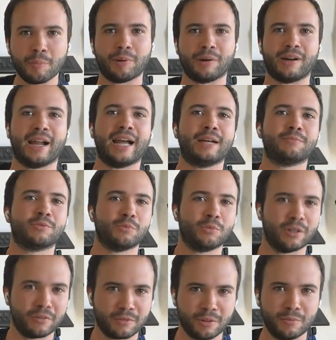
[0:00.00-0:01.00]
perhaps
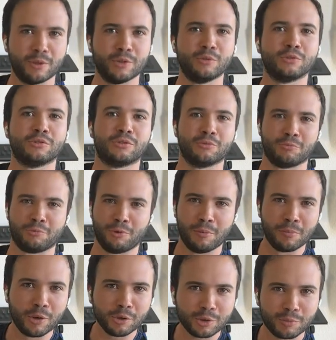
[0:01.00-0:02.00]
one of the most
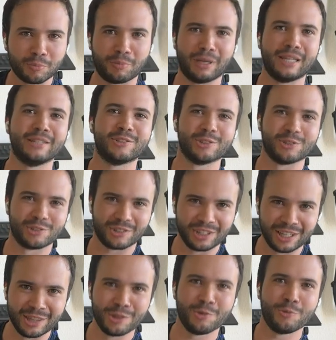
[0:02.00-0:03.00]
remote places
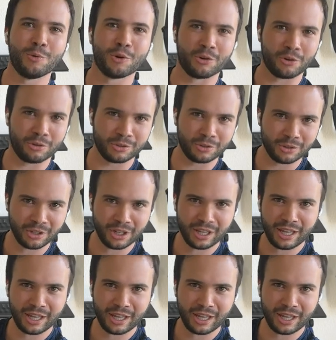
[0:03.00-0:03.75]
in the world,